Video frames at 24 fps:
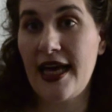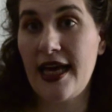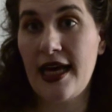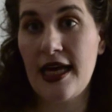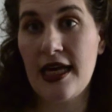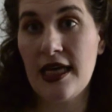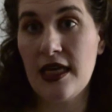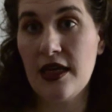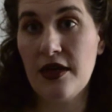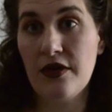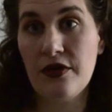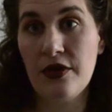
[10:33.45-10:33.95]

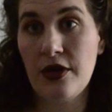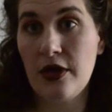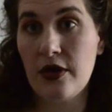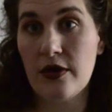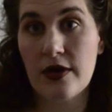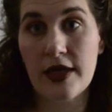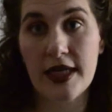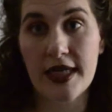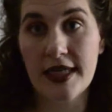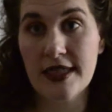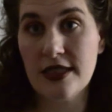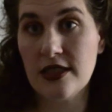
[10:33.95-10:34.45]
I don't know,
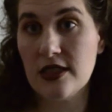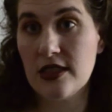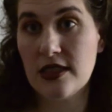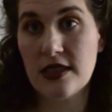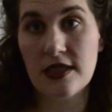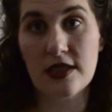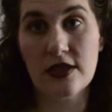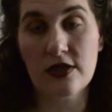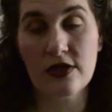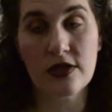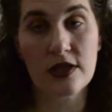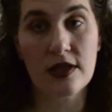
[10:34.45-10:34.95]
it's
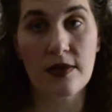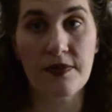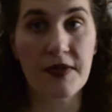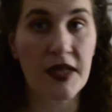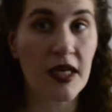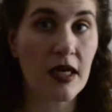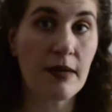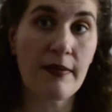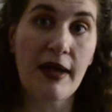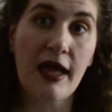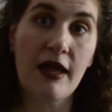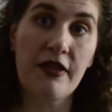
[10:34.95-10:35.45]
just, there's
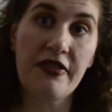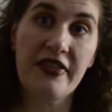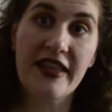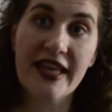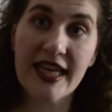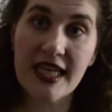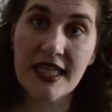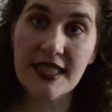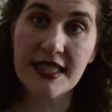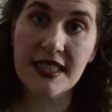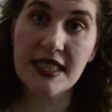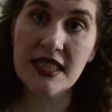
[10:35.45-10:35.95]
something about
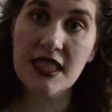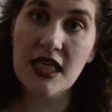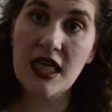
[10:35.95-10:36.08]
this,